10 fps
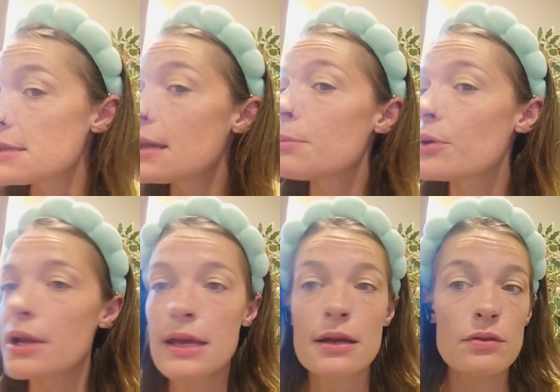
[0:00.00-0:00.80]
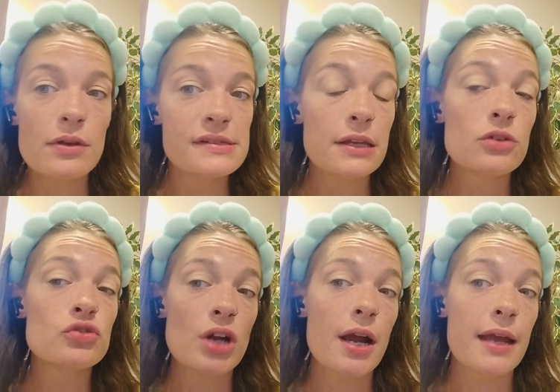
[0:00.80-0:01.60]
isn't that pretty? And it looks like
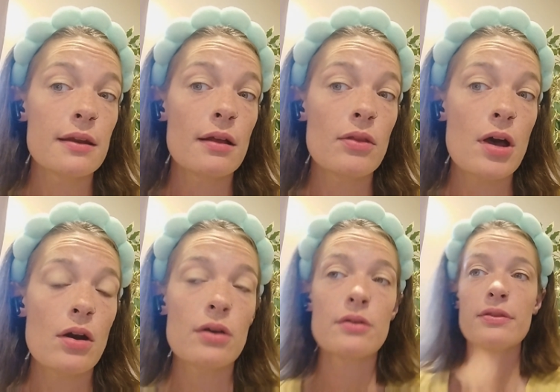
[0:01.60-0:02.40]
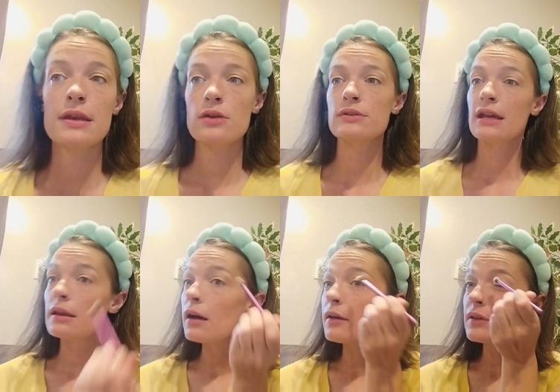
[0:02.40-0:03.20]
you tried a lot harder than you
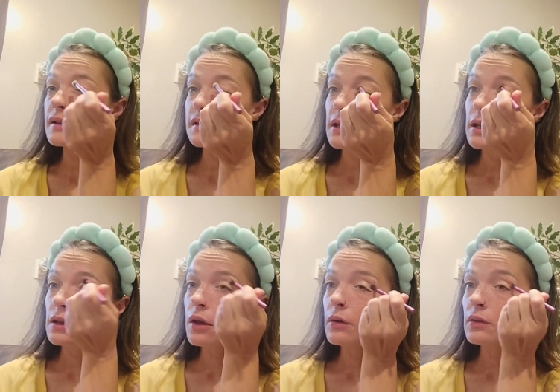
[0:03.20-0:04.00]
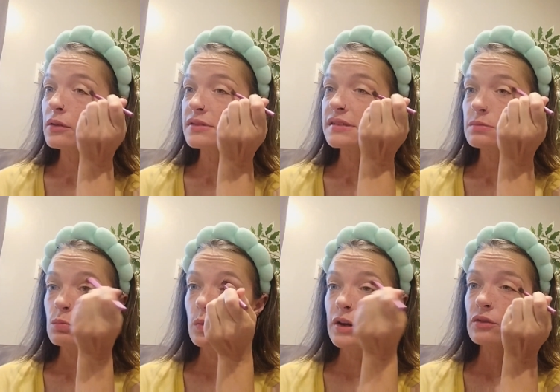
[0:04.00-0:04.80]
did. Obviously, you know, it looks
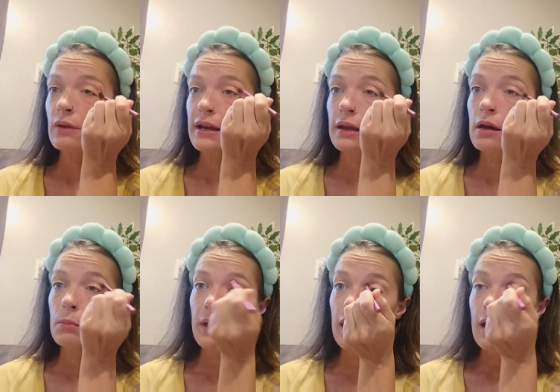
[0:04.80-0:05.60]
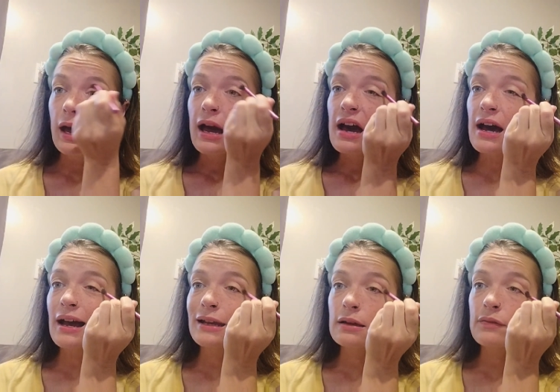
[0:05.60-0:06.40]
weird right now, but
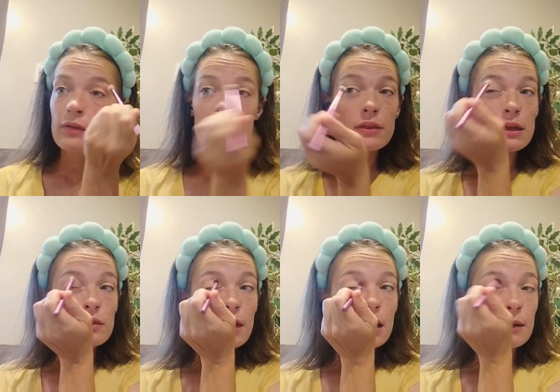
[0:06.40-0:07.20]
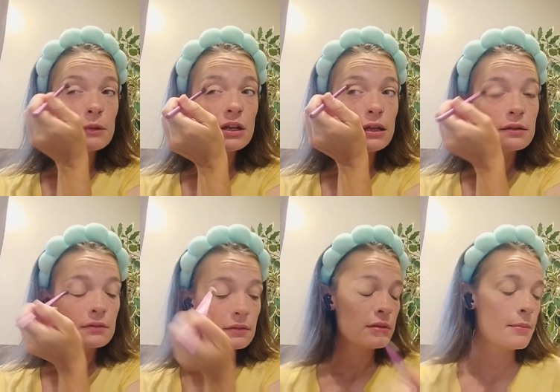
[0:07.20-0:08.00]
I definitely think that I'm
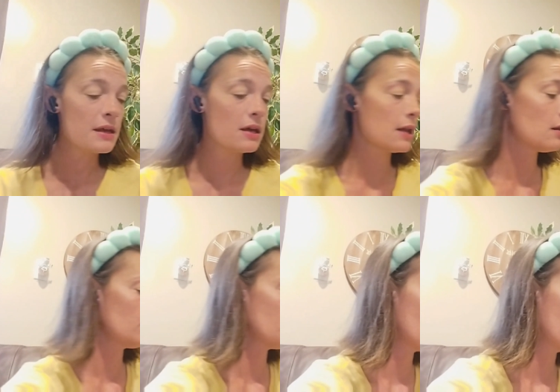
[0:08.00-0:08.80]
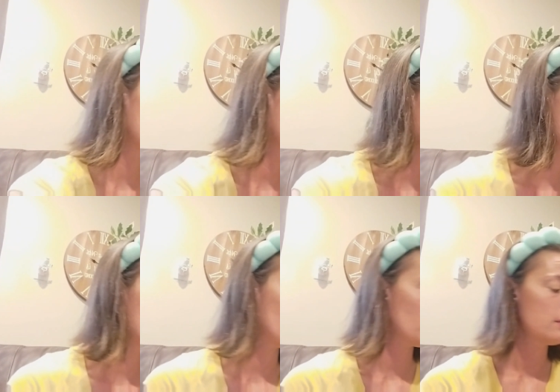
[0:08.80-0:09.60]
gonna, let me get a little bit
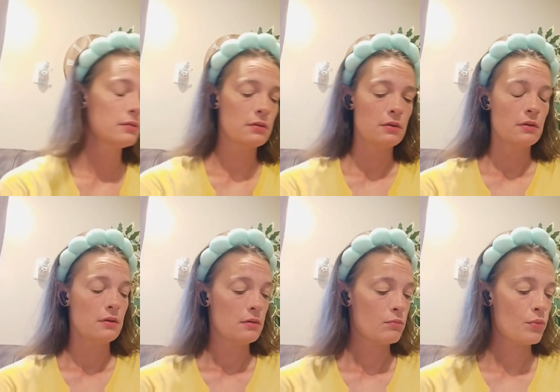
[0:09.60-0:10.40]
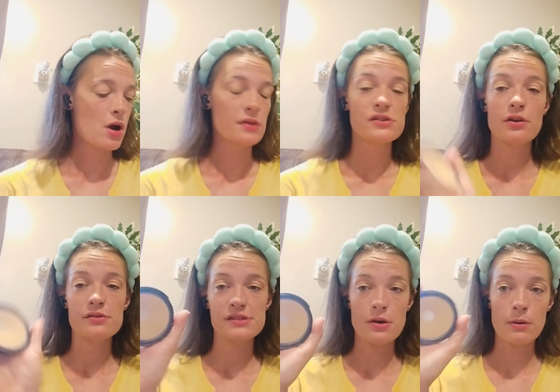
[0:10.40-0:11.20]
of bronzer.
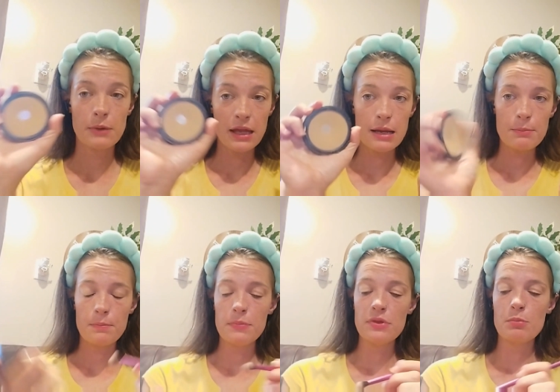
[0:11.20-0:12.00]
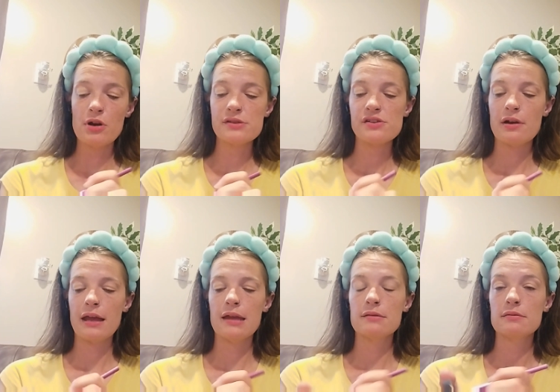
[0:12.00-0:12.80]
So I'm getting the bronzer
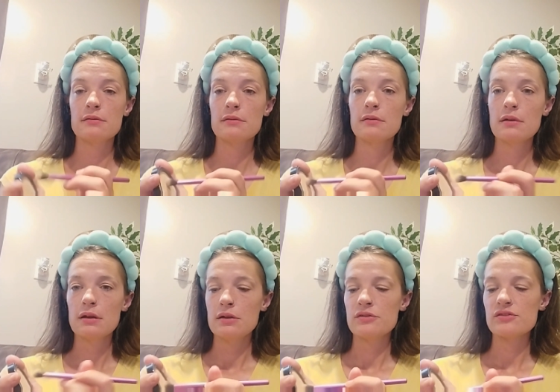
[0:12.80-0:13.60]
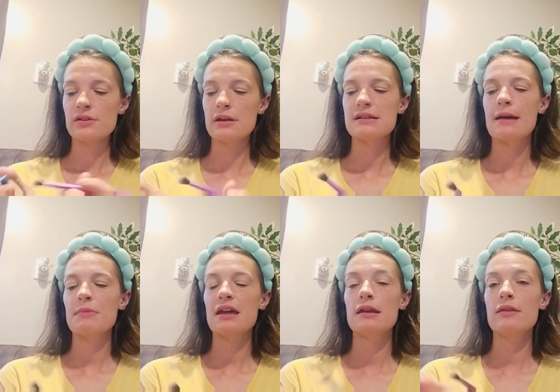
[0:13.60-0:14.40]
again. Just gonna
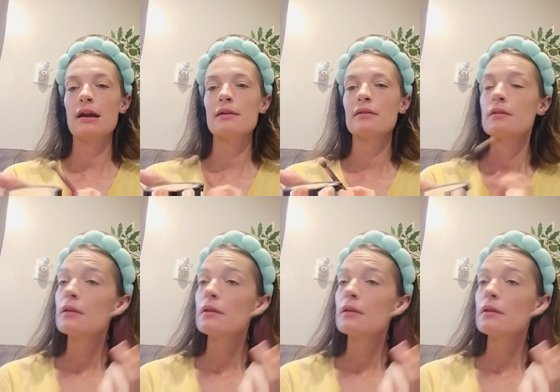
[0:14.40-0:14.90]
tap that in there.